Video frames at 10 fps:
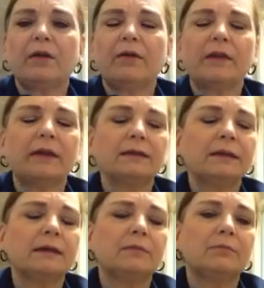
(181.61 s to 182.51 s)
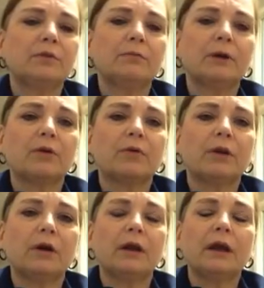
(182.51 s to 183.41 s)
all that movement going
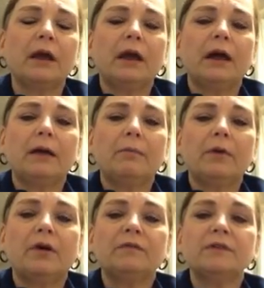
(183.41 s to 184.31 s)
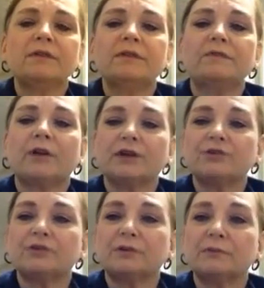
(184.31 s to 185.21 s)
on. Obviously,
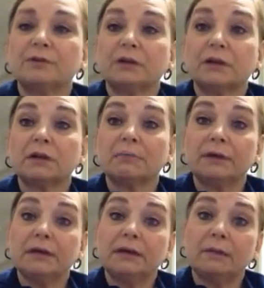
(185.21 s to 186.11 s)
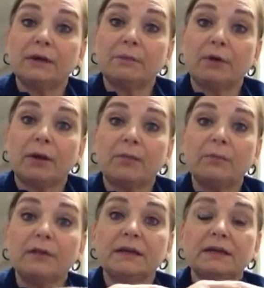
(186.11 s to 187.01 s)
fractured ribs can be a big
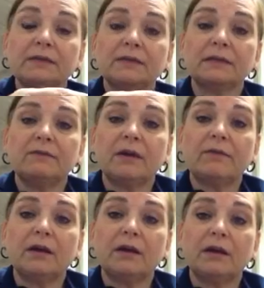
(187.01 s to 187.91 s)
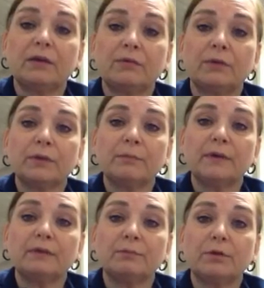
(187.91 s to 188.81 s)
problem, because if I've got a rib
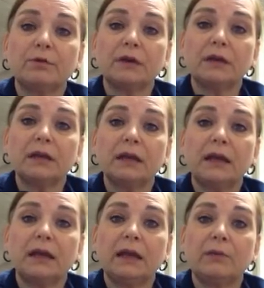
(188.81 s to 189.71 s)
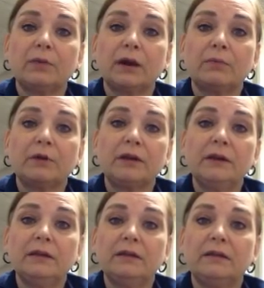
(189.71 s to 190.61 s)
that's broken and when I
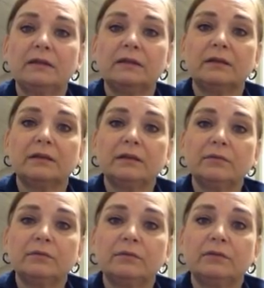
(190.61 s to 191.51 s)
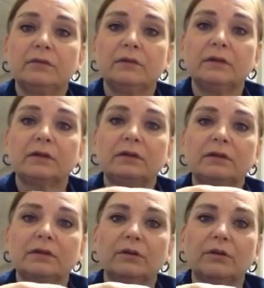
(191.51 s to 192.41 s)
breathe it goes,
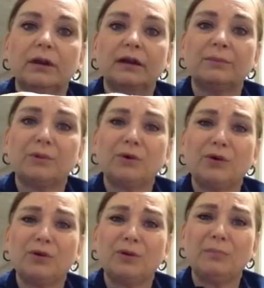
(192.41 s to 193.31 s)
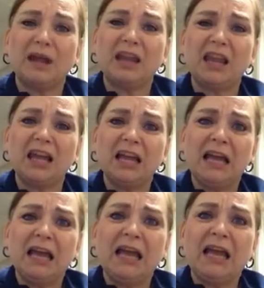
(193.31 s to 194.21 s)
I can poke a hole in my lung,
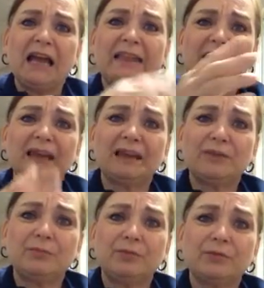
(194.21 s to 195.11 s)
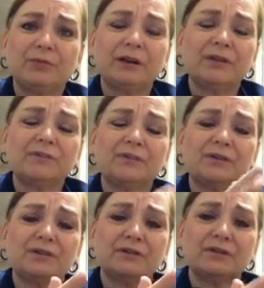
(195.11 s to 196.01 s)
and then I get a pneumothorax, which
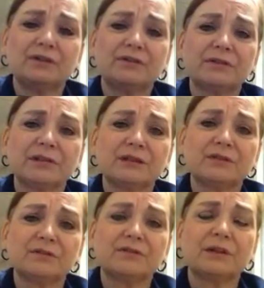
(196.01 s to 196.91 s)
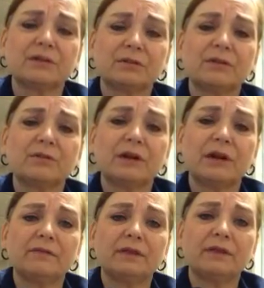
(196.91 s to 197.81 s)
is a whole other set of issues I don't really want
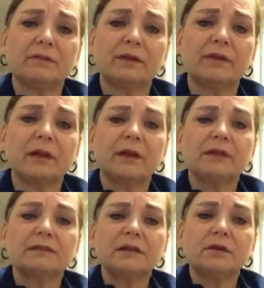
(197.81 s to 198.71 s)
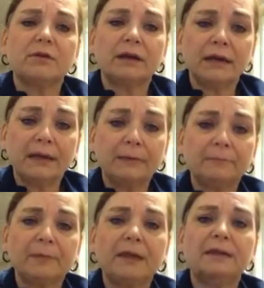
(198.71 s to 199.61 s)
to have to deal with. So
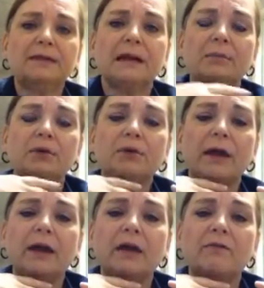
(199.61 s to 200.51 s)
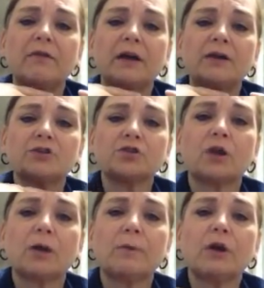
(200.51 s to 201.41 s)
again, anytime you have
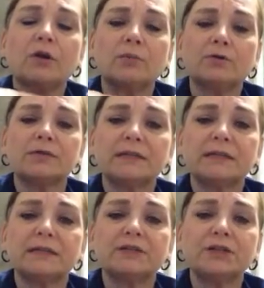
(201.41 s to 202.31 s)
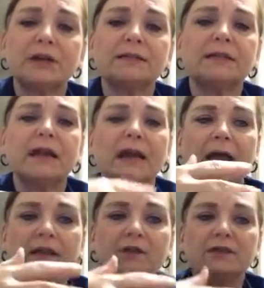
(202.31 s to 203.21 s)
trauma or bruising to the chest
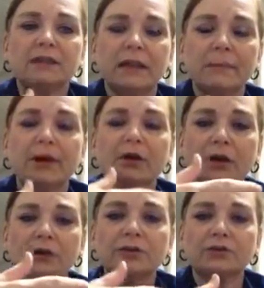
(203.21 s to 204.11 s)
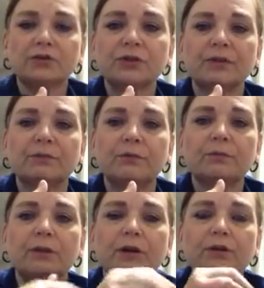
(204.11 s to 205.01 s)
and you see that paradoxical chest
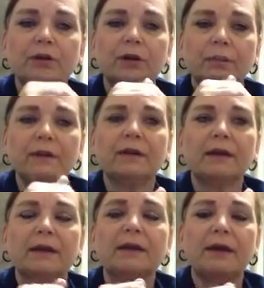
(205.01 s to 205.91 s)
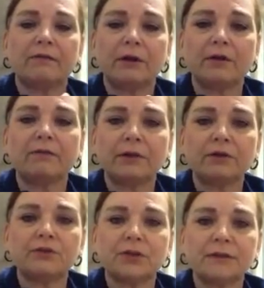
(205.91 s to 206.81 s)
movement, you're going to be thinking, I've got a
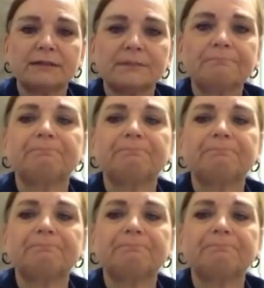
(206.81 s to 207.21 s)
flail chest.